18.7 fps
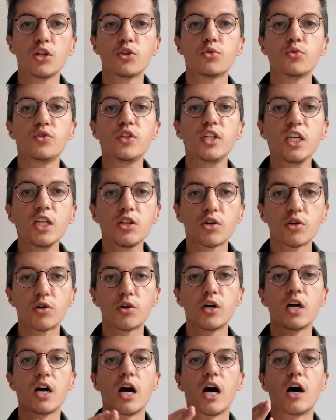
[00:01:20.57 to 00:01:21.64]
to
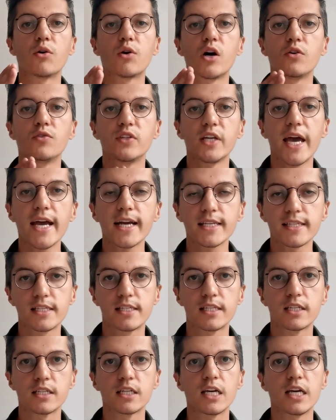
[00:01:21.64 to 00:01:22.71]
detour around the
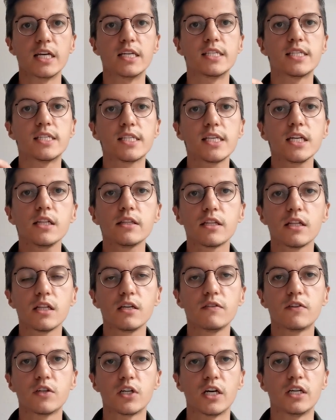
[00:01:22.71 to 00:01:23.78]
accident and still
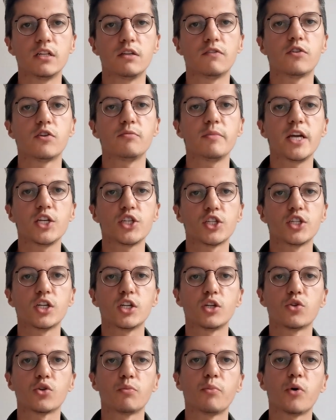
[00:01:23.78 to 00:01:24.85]
deliver an
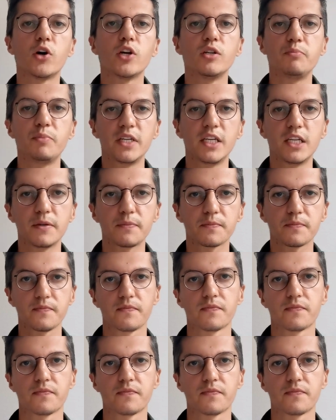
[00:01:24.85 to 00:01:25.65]
information to point B.